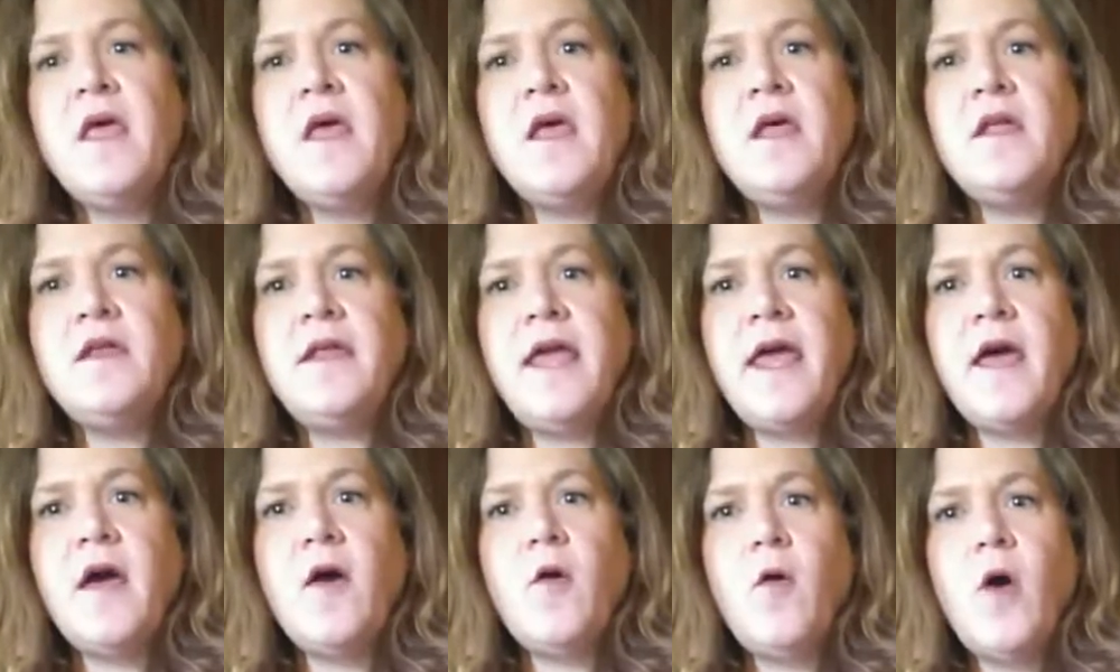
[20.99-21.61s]

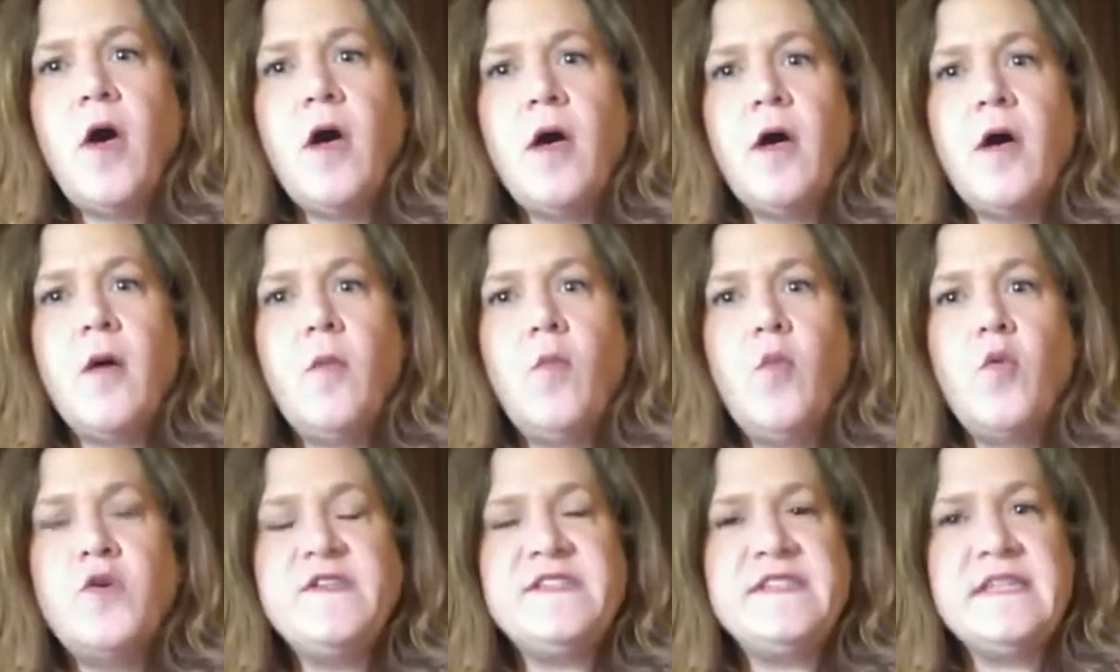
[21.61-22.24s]
Now,
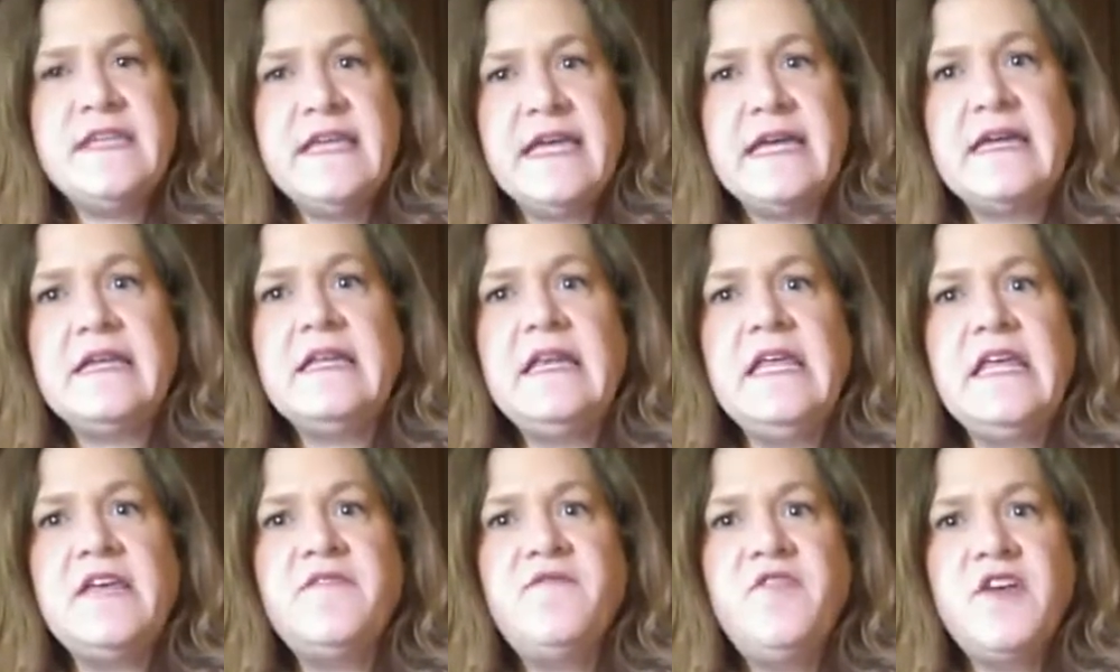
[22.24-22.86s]
once
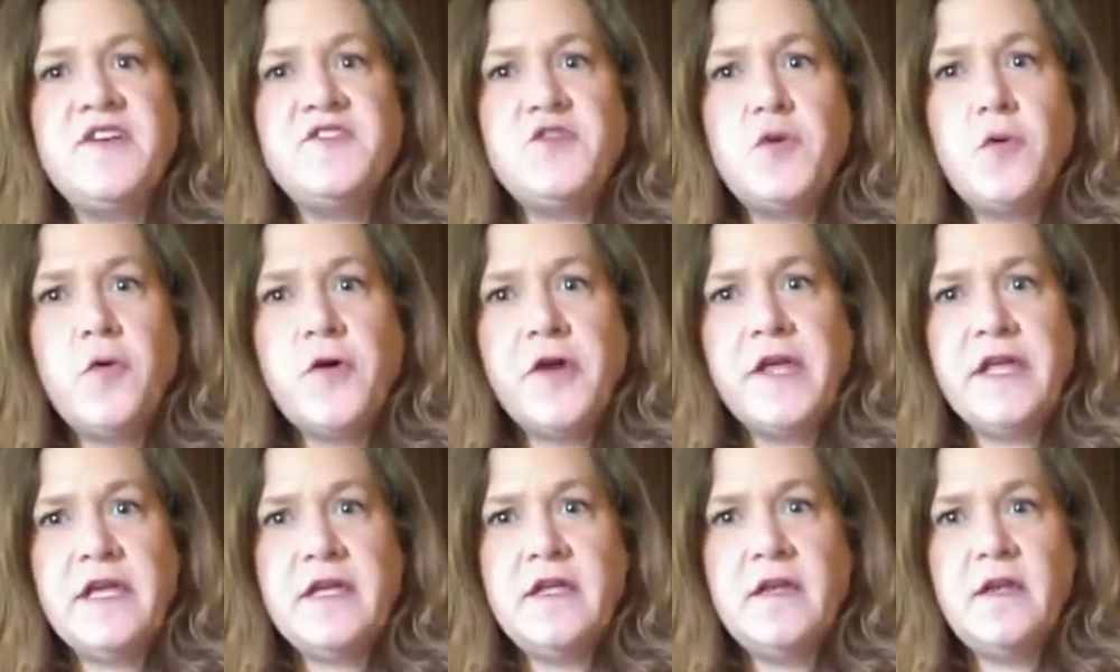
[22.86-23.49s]
again, in
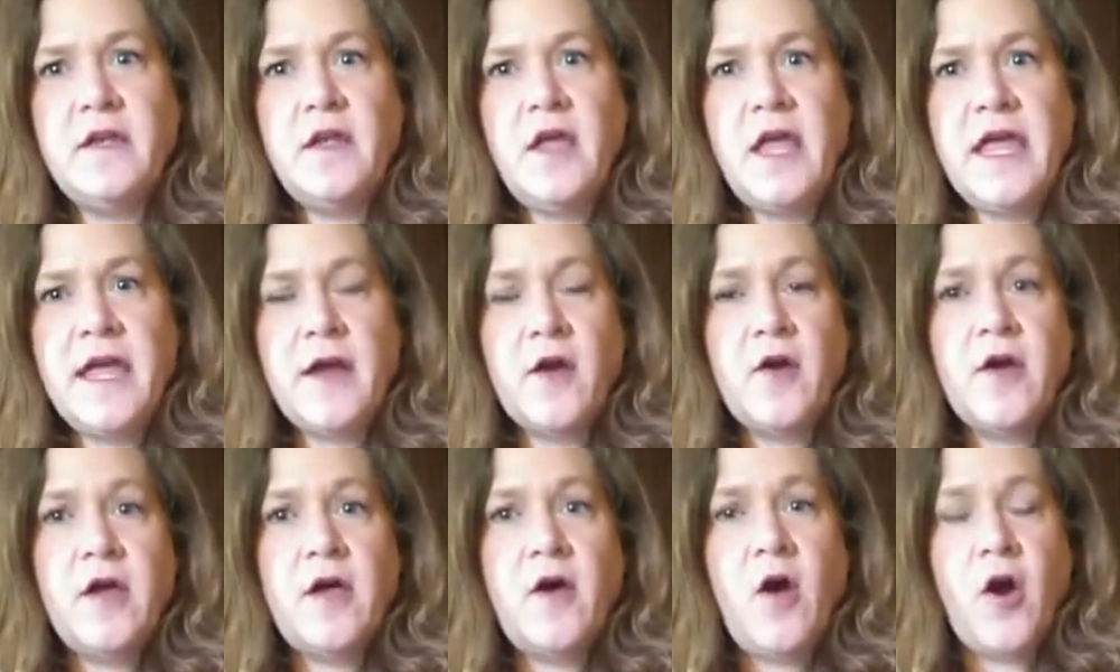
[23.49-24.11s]
Victorian
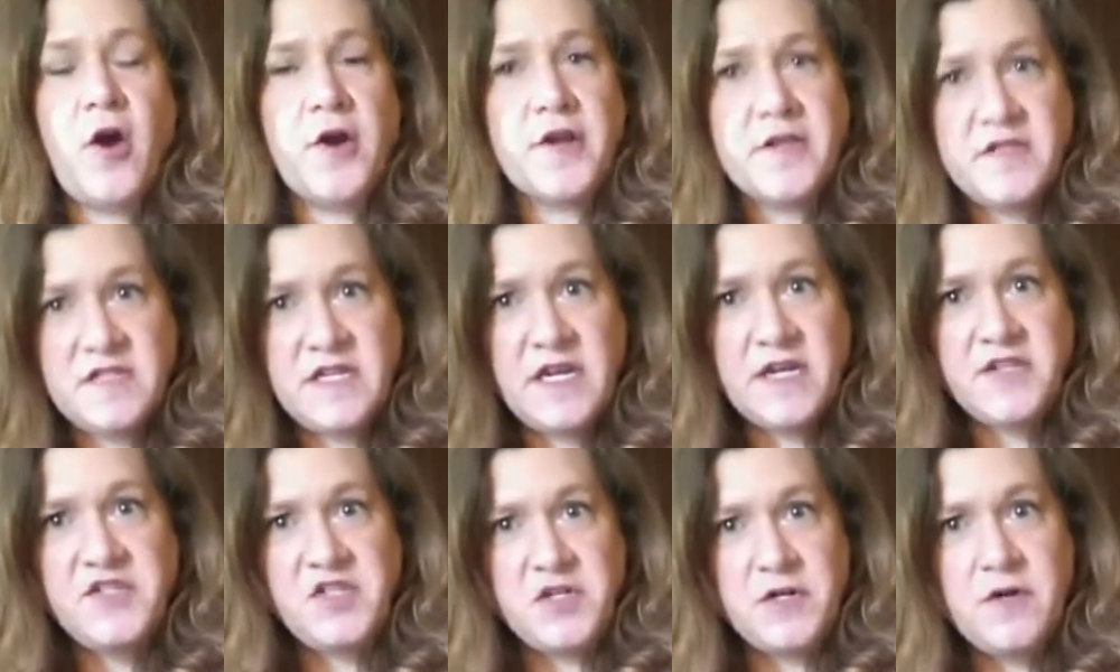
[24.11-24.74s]
era
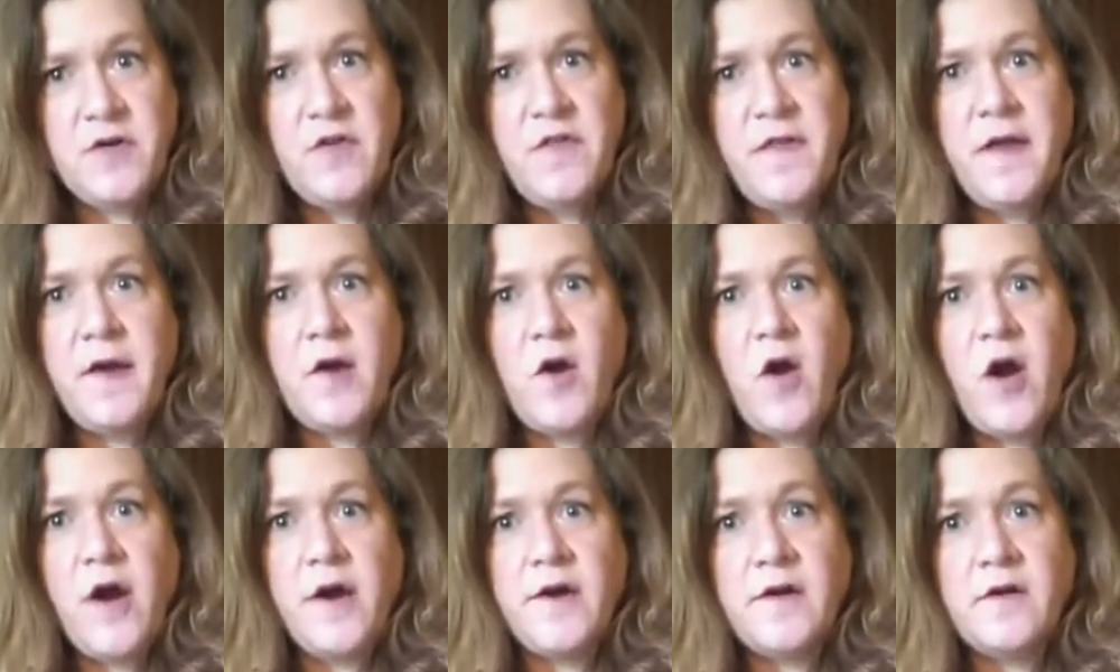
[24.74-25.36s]
architecture,
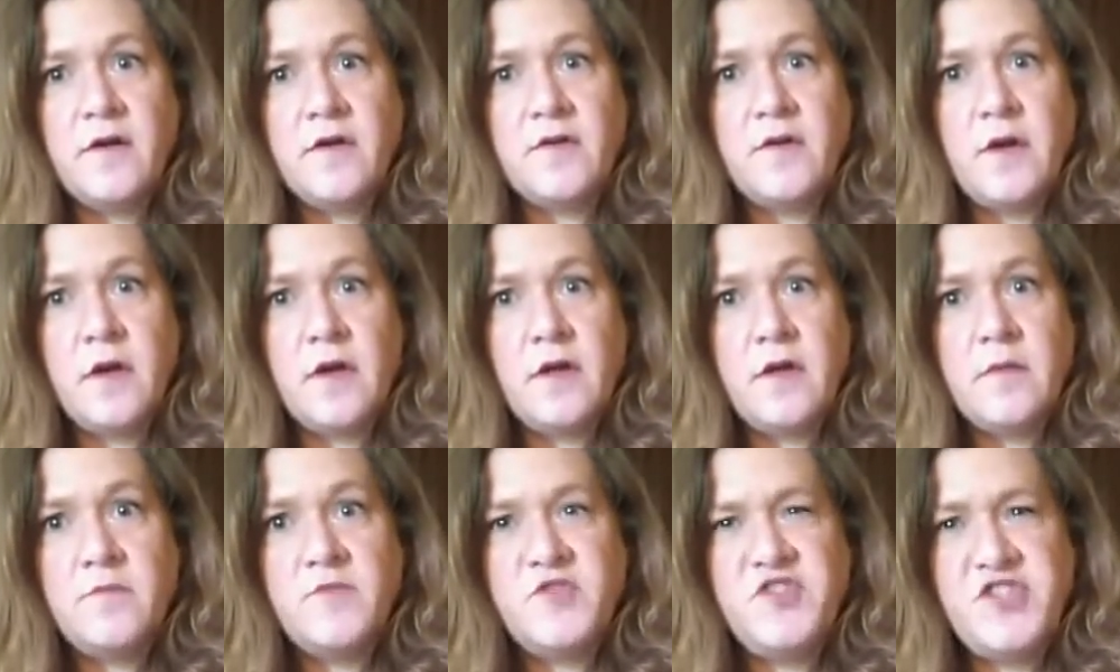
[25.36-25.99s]
there are
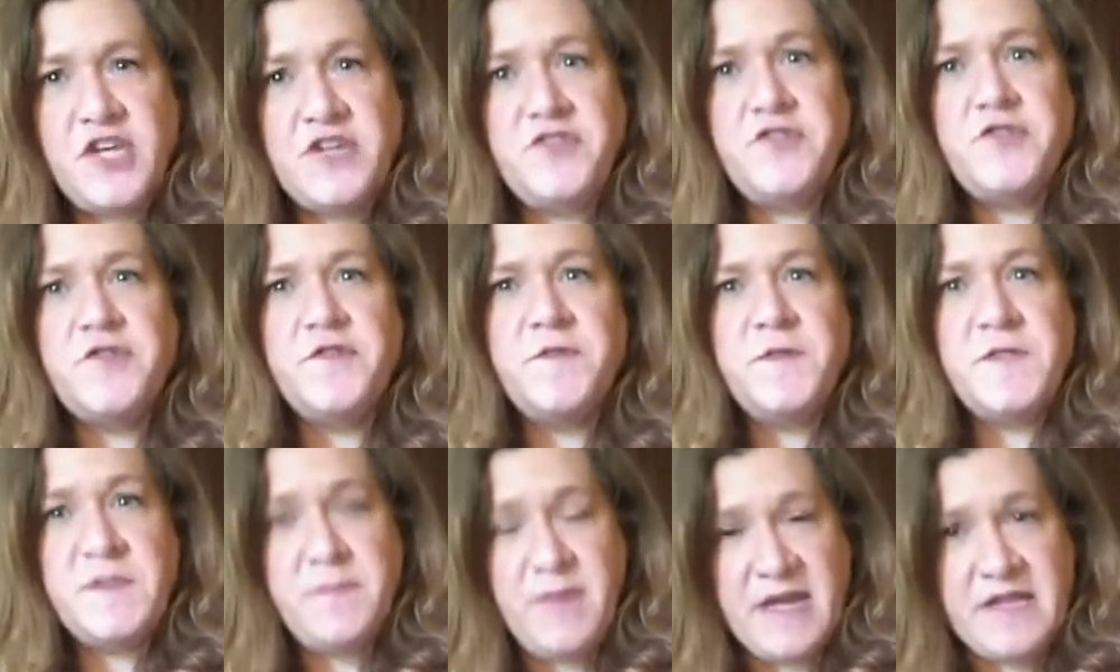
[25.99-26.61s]

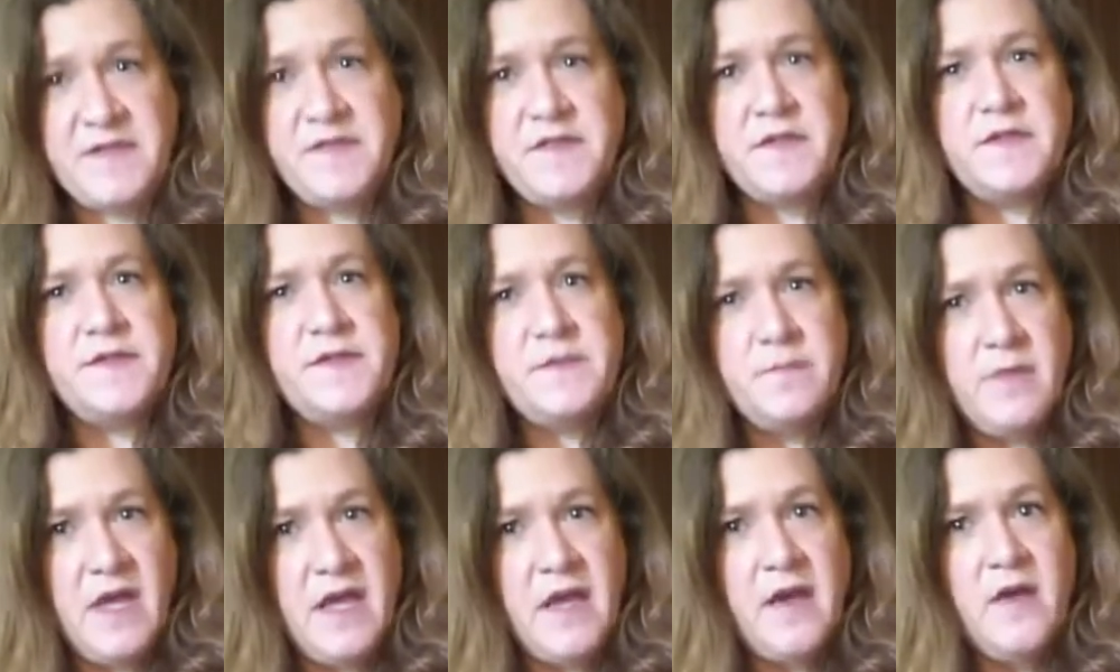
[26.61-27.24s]
gendered spaces,
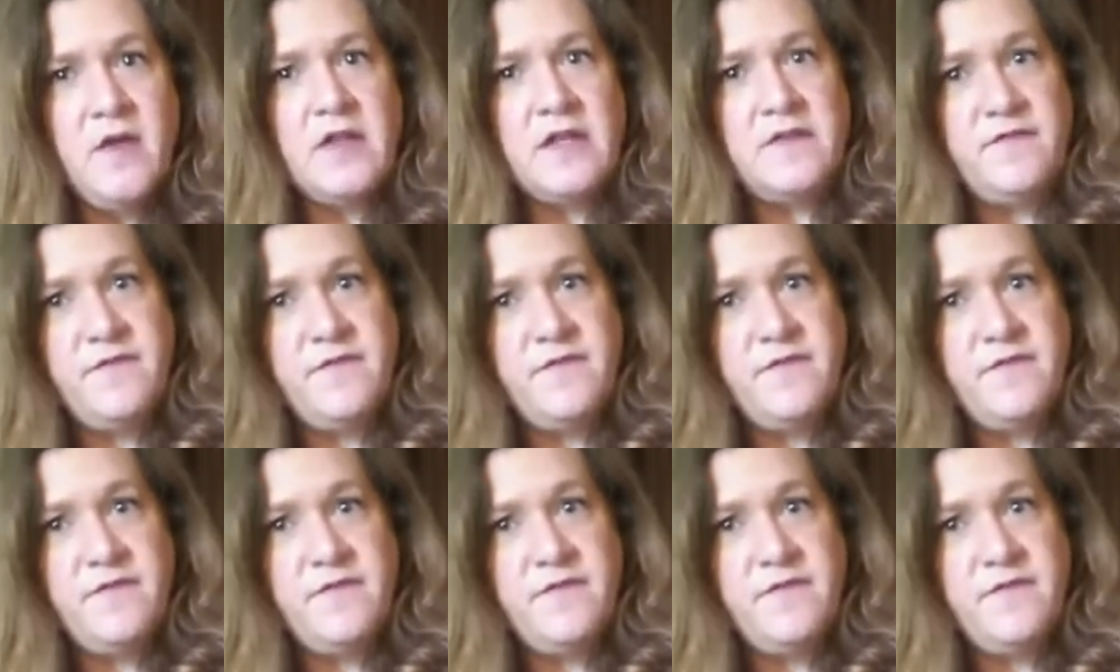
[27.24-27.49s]
male and